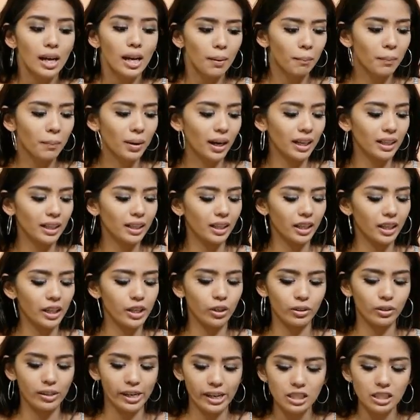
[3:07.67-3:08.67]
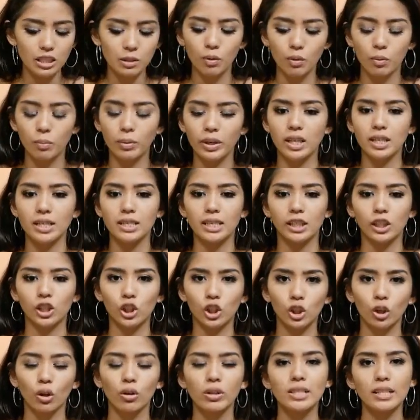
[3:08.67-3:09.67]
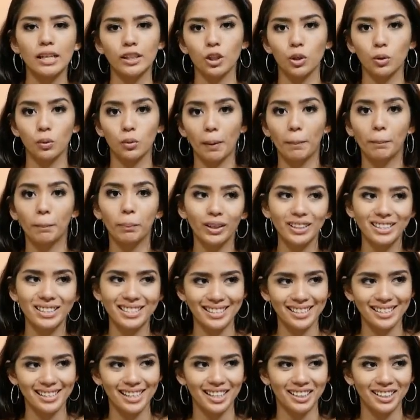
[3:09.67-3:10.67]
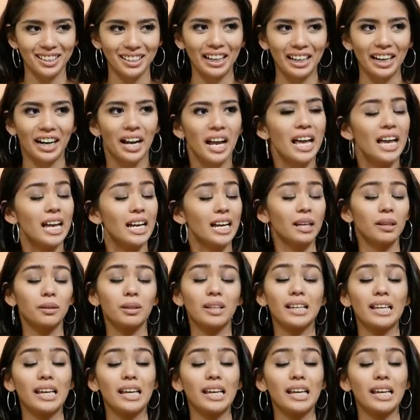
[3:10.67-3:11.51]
maganda rin yung nails mo because it shows that you are put together. It